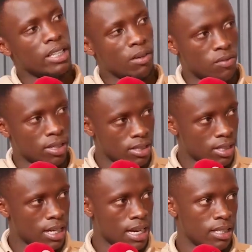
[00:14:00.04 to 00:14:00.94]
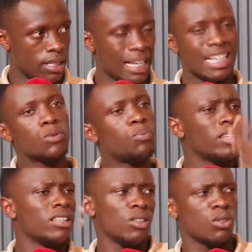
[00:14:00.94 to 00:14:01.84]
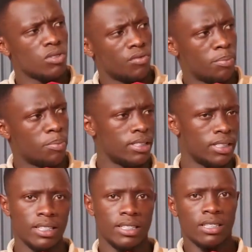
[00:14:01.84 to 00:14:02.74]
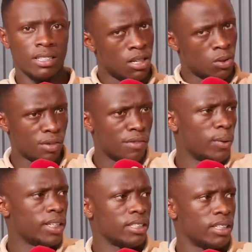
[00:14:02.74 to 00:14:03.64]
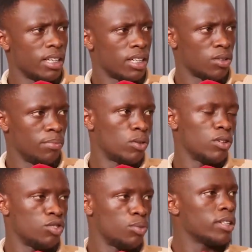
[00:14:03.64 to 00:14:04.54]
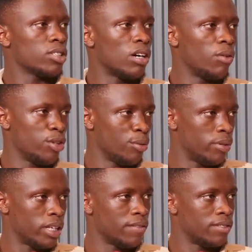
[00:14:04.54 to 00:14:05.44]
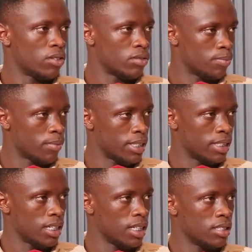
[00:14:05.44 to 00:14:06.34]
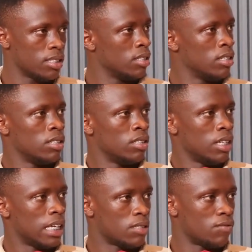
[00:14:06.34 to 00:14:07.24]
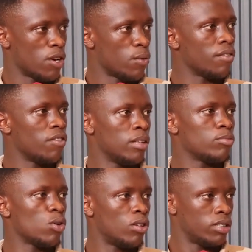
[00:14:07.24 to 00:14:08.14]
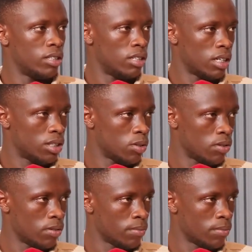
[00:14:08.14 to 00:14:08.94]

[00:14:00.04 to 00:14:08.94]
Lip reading: different candidate. As per the laws of the party, that whoever wins an election, because you must know how NUP gives out party cards, it's very rare for them to hold an election.